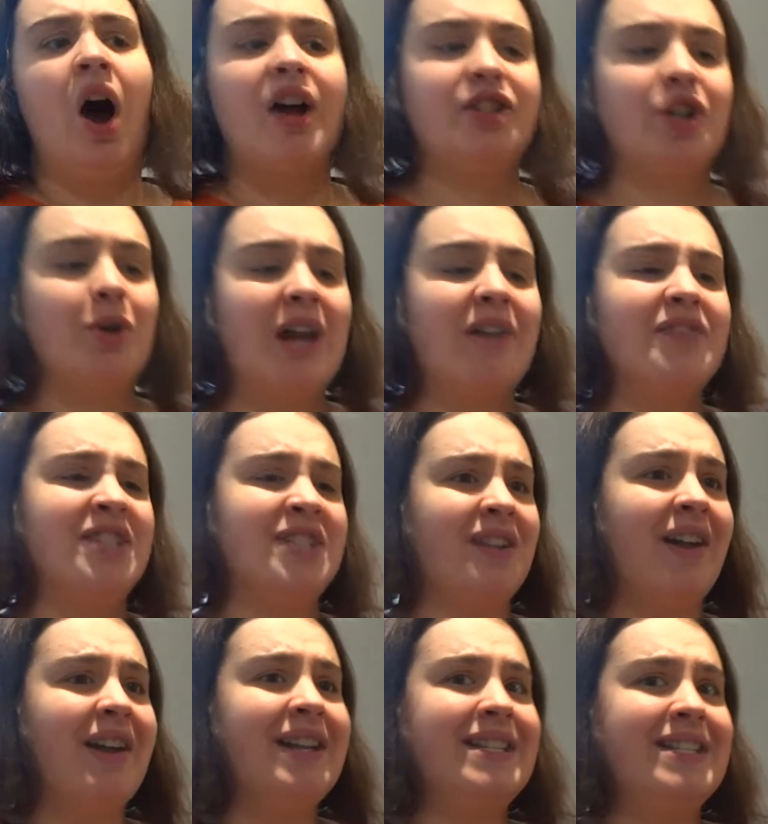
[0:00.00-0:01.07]
I don't have a
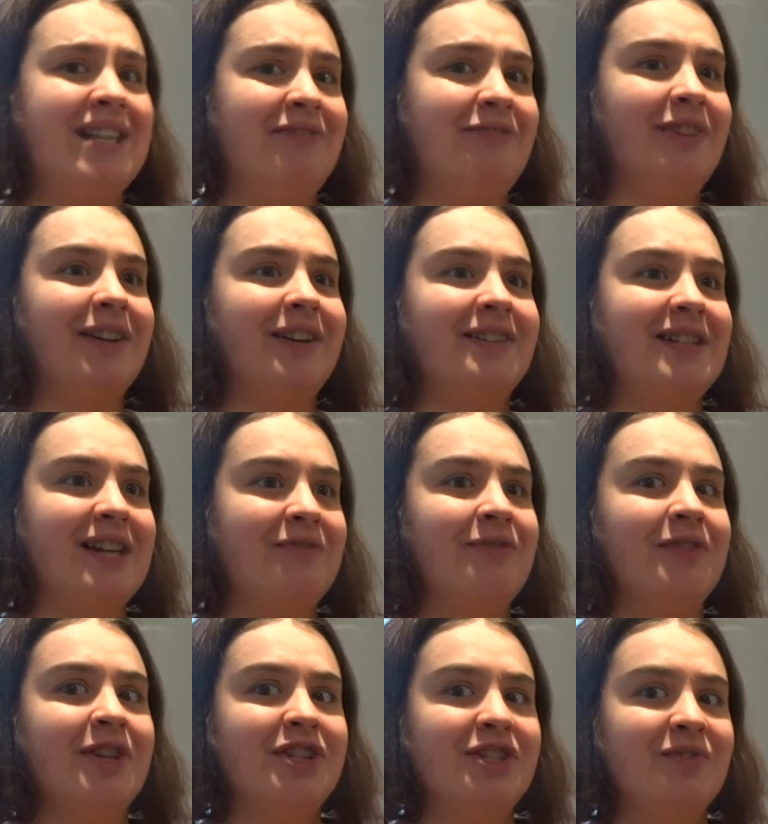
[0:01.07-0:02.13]
scientific
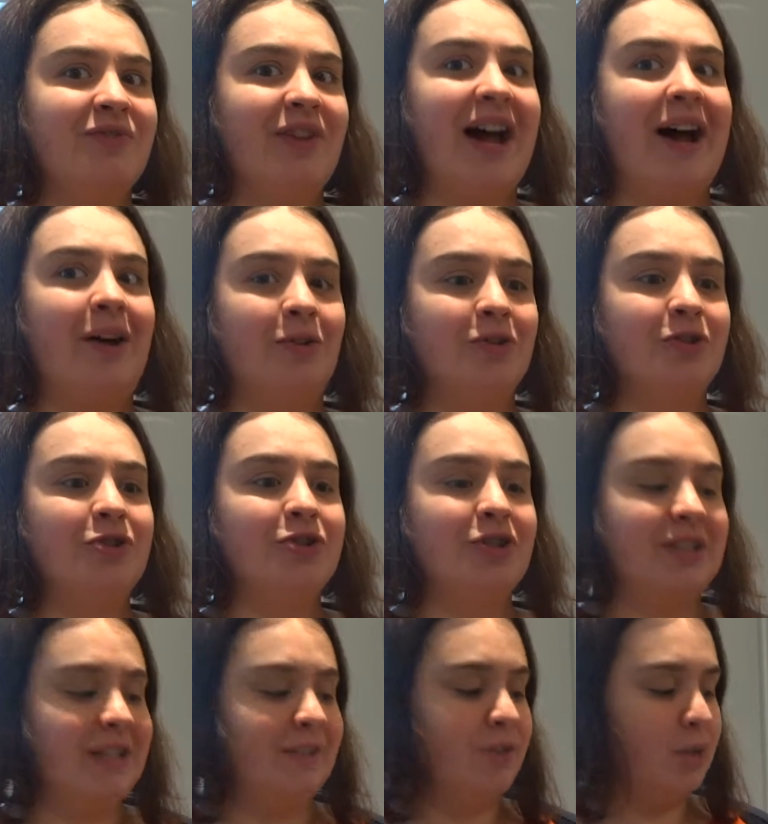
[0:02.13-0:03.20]
definition for how long you should
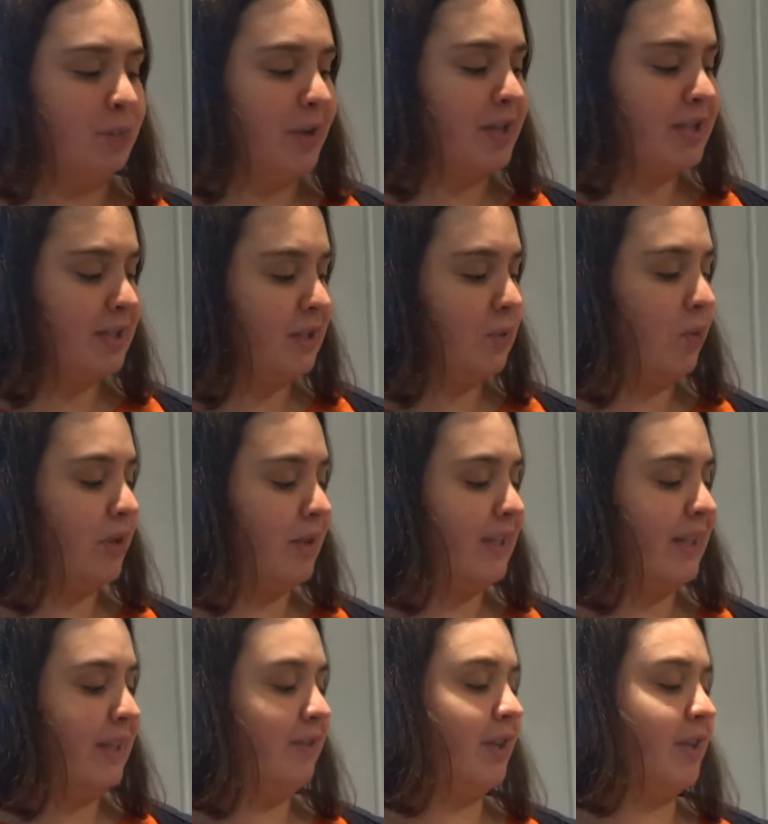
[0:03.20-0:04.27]
leave it. You basically want to
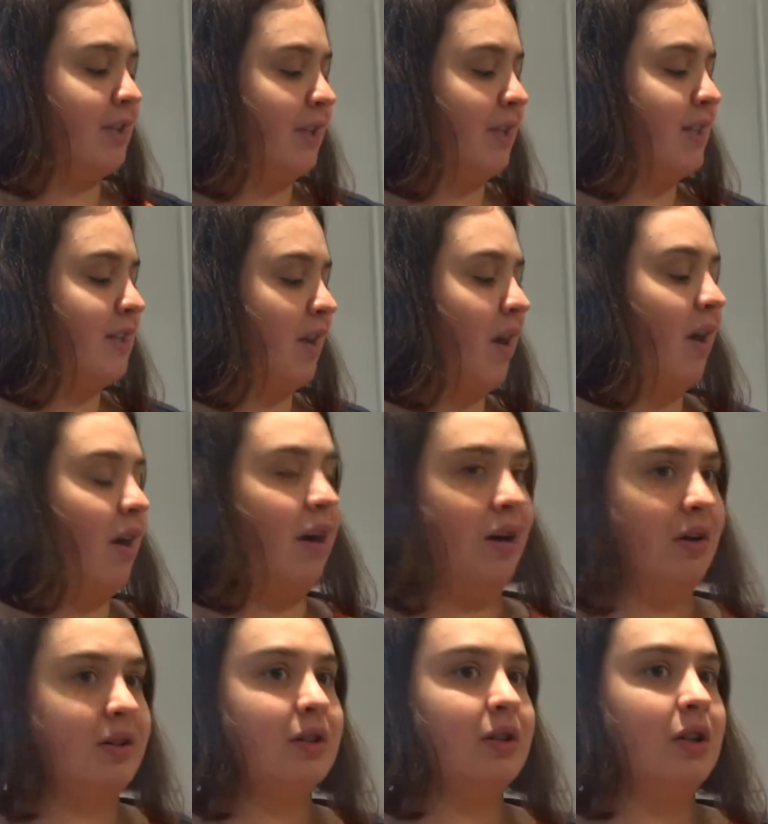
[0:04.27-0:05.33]
leave it until it's
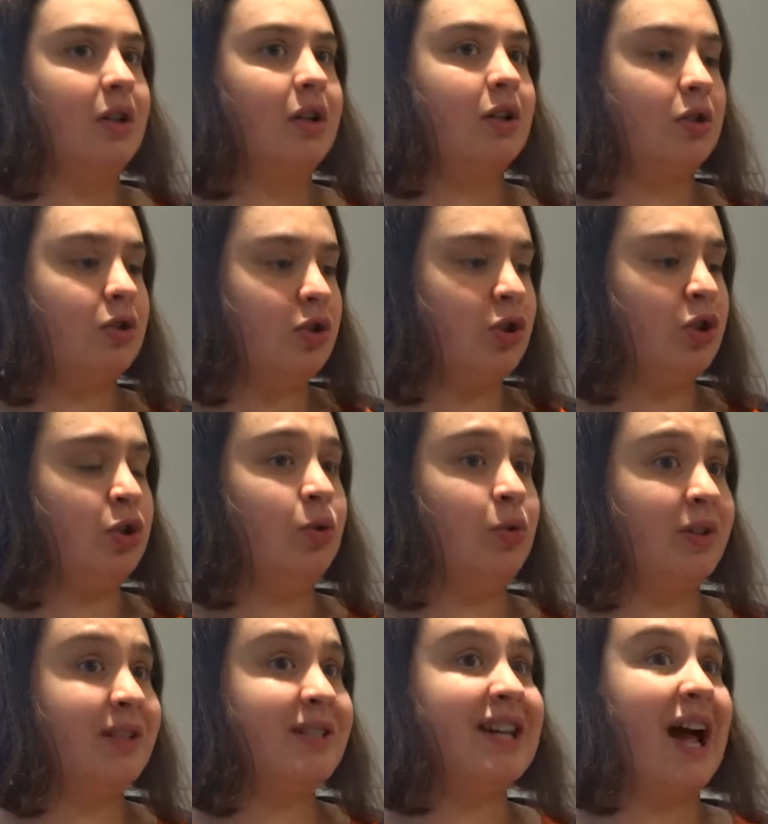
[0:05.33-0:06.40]
hard. You
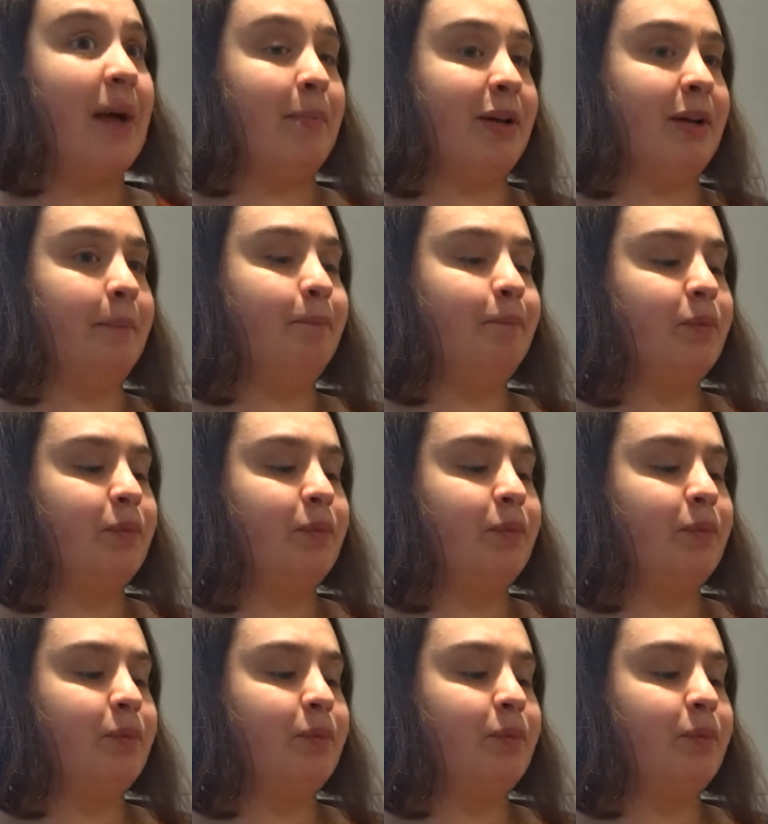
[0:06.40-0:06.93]
can tap it.